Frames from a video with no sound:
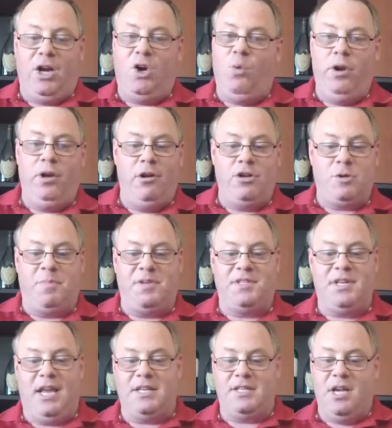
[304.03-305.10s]

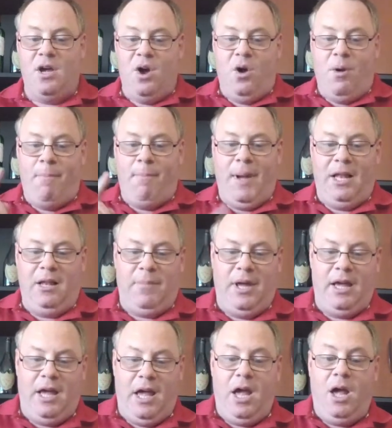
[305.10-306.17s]
100%,
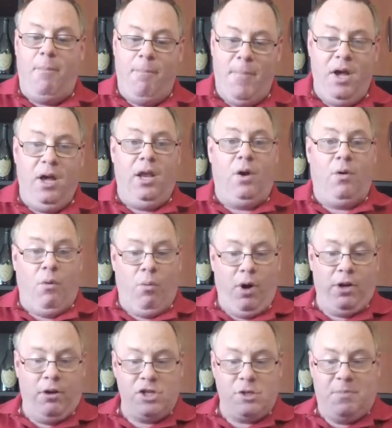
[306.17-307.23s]
Merlot
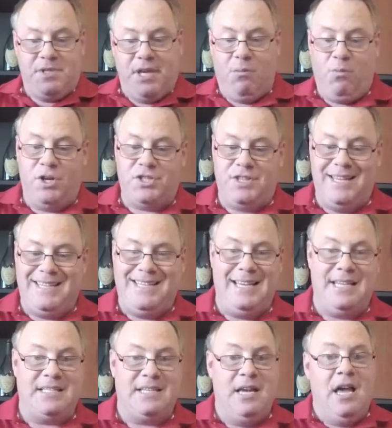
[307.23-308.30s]
100%, which this
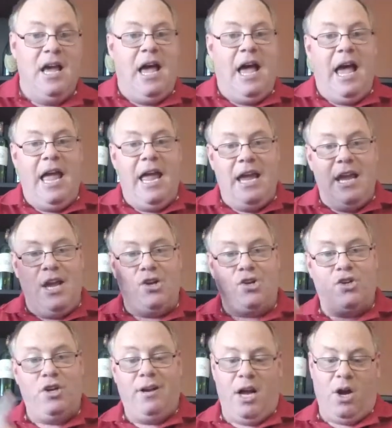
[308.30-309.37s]
is, a
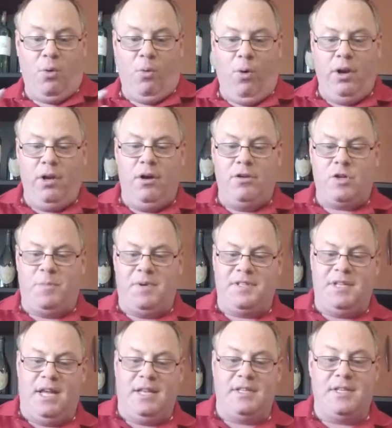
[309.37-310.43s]
Shiraz
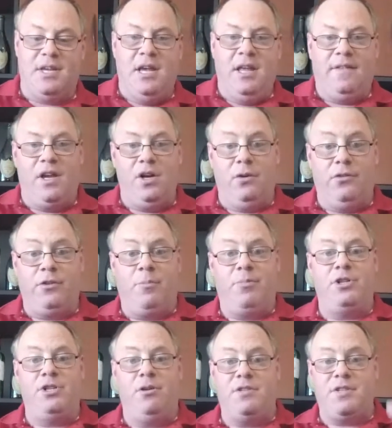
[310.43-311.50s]
100%. They also
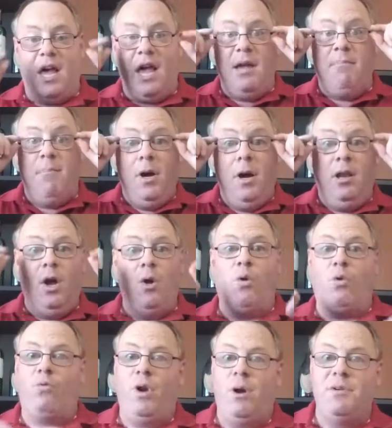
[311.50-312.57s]
produce a Merlot
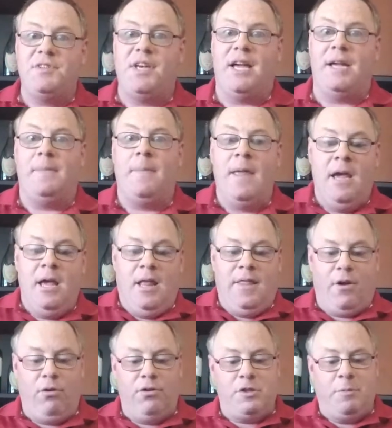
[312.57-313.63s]
Rosé.
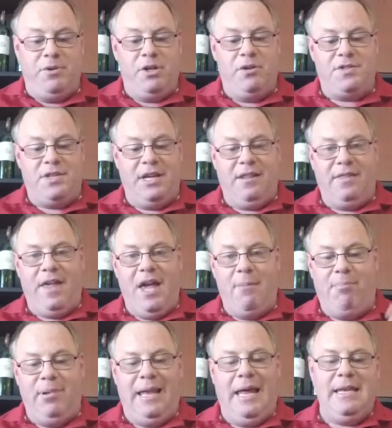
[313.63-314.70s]
They're also producing
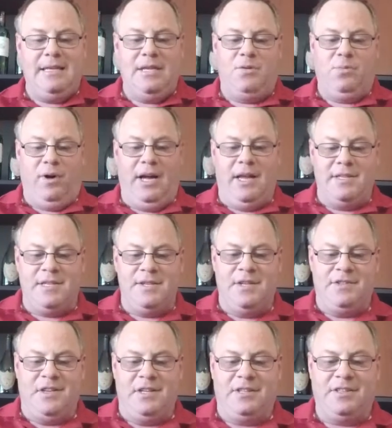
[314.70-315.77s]
their blended wines. This
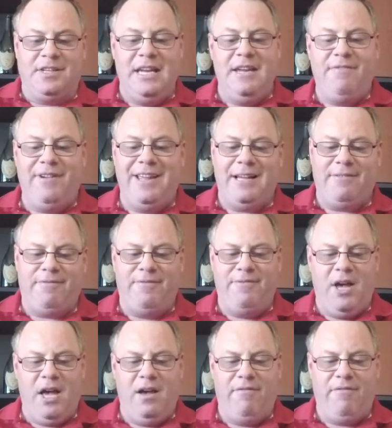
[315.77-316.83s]
is the Trivia
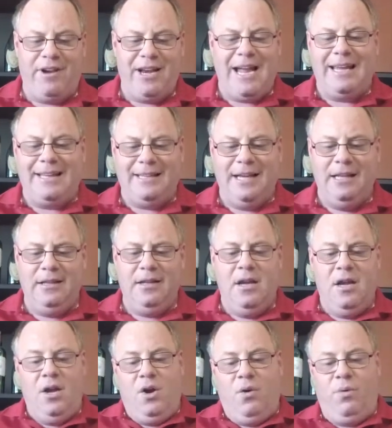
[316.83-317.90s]
Varietal,
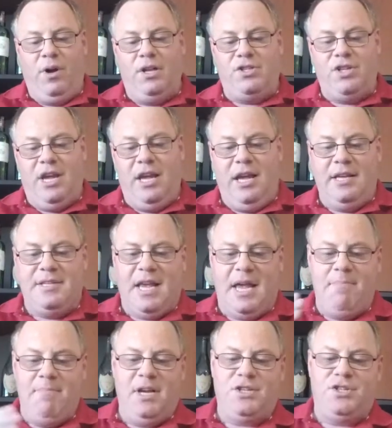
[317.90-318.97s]
which is a
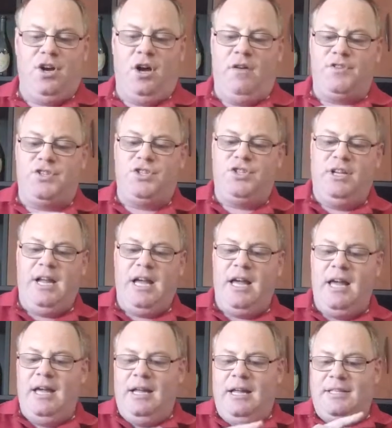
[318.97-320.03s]
mixture of
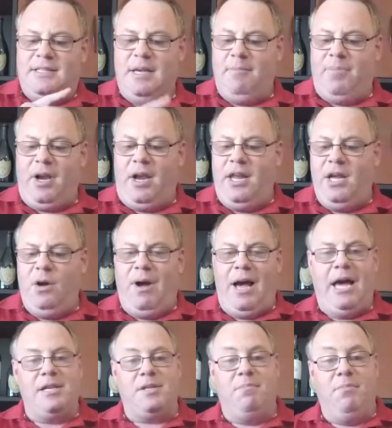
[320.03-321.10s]
Shiraz, Tempranillo
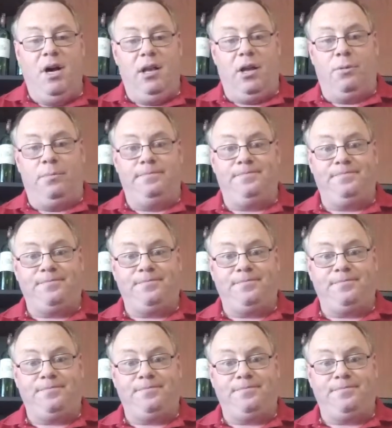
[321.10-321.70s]
and Merlot.